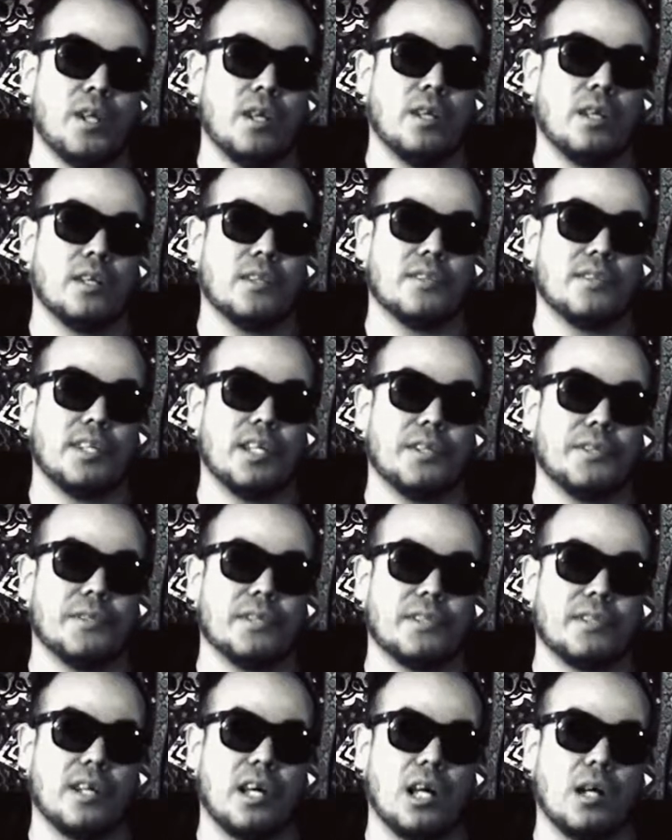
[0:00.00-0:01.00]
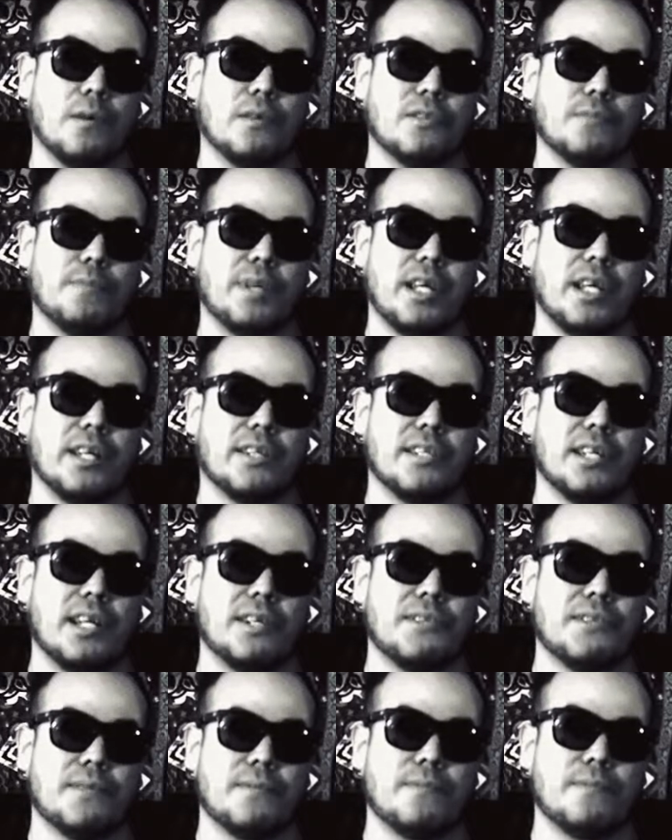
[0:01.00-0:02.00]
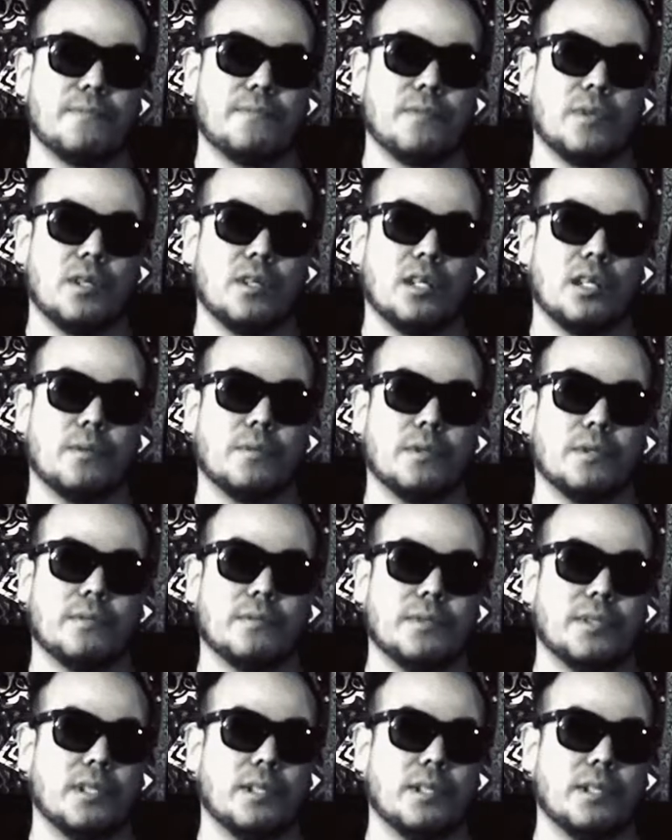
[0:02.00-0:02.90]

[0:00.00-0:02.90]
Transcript: Because teachers thought I wasn't paying attention, and they would,